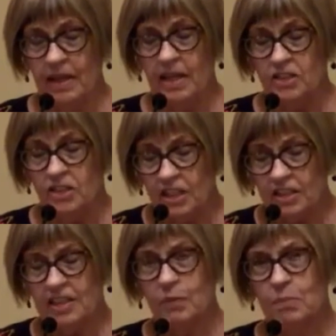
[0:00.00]
Just
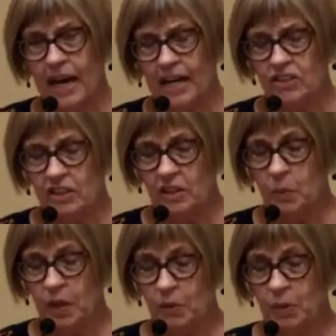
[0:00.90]
imagine
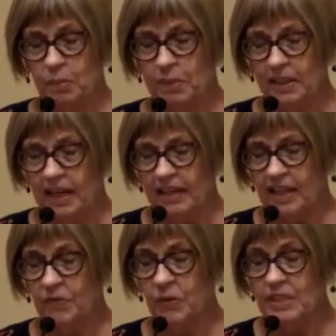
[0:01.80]
what it would be like
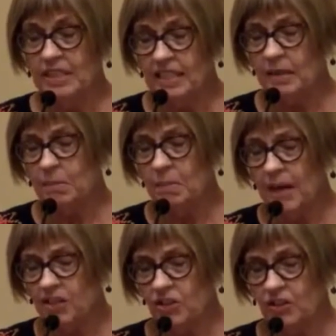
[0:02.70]
if you didn't
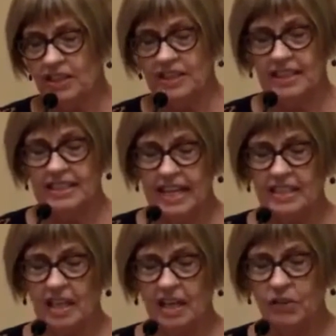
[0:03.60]
measure the success
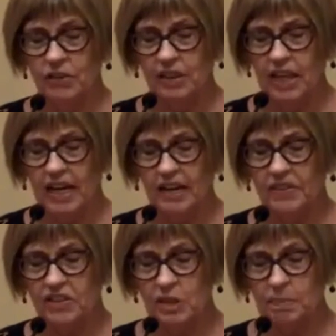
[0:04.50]
of your life
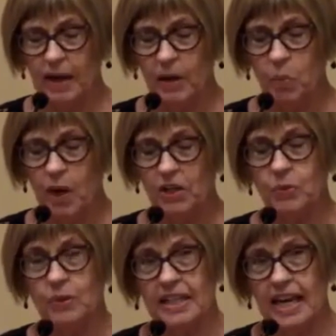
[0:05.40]
just by what you
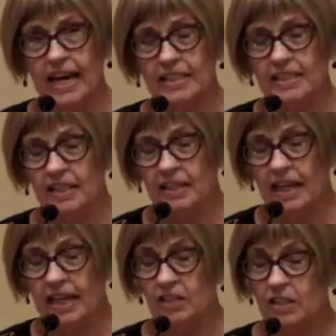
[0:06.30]
get
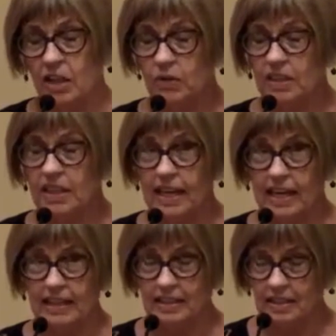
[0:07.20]
and don't
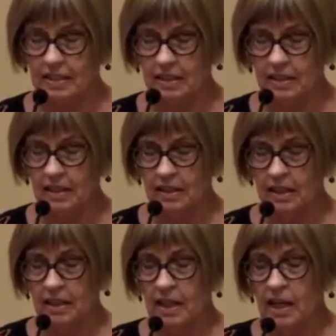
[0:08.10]
get
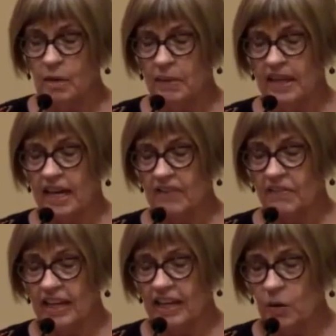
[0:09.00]
but gave
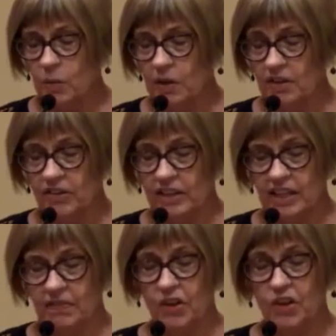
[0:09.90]
equal or
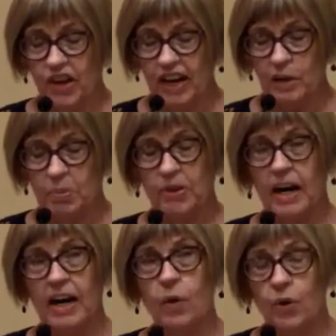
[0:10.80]
even greater
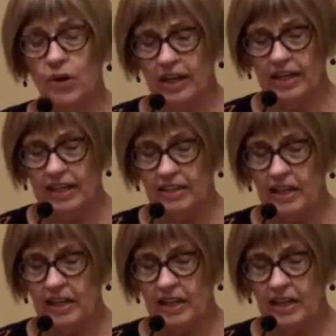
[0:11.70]
priority to